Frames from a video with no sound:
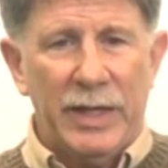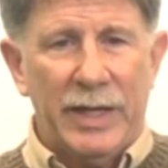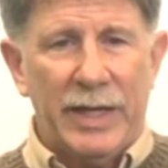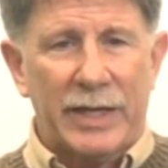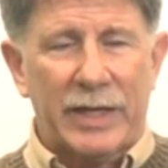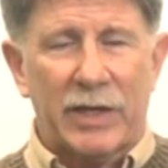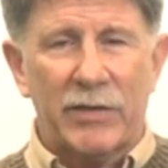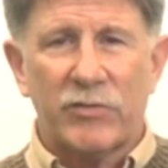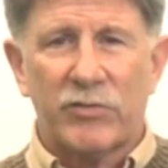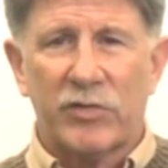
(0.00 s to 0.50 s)

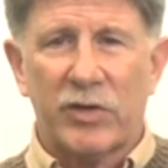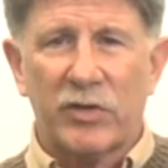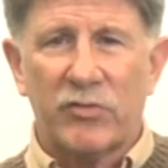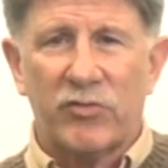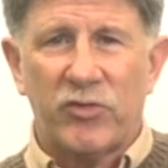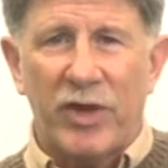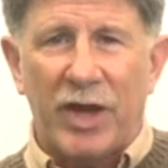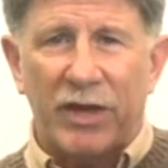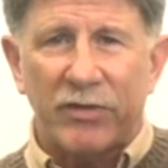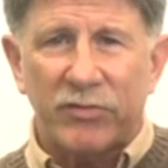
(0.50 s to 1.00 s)
It can
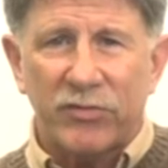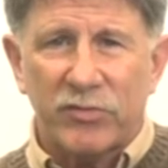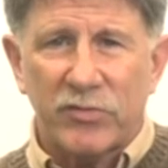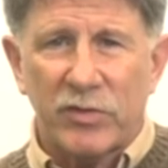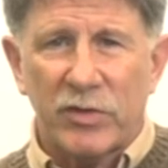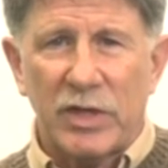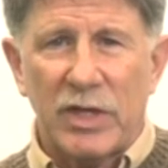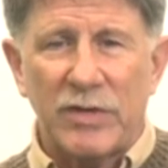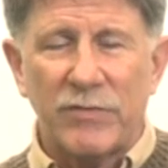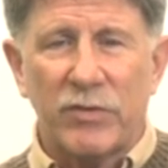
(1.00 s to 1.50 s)
suggest
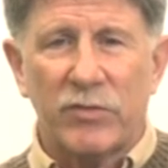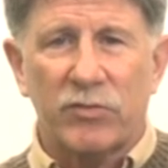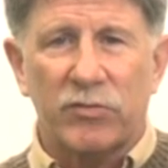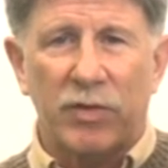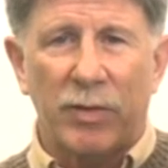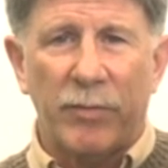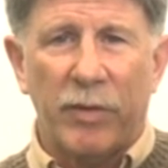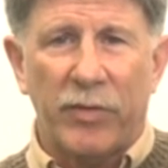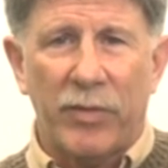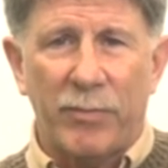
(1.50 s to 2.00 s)
even
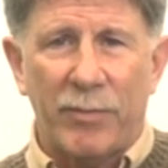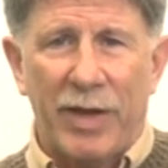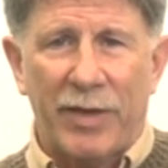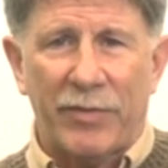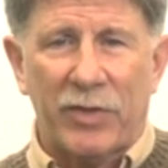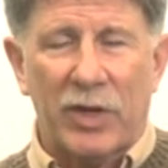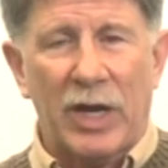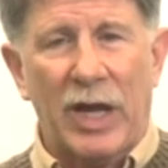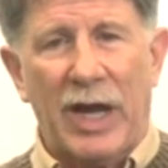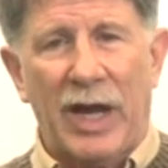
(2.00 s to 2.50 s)
some of the
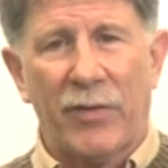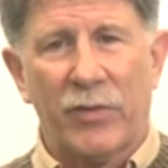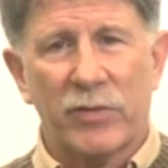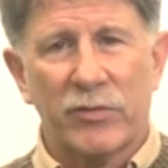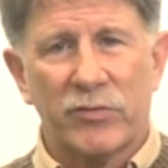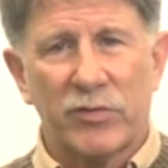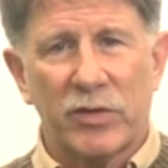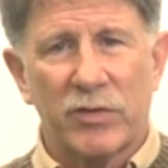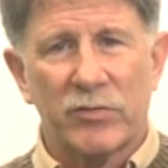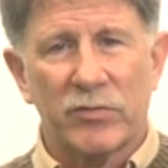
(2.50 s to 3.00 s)

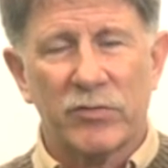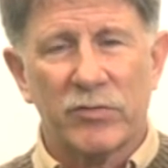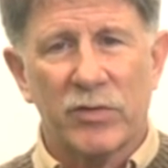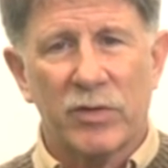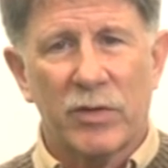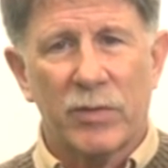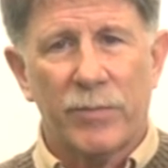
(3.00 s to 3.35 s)
methodologies.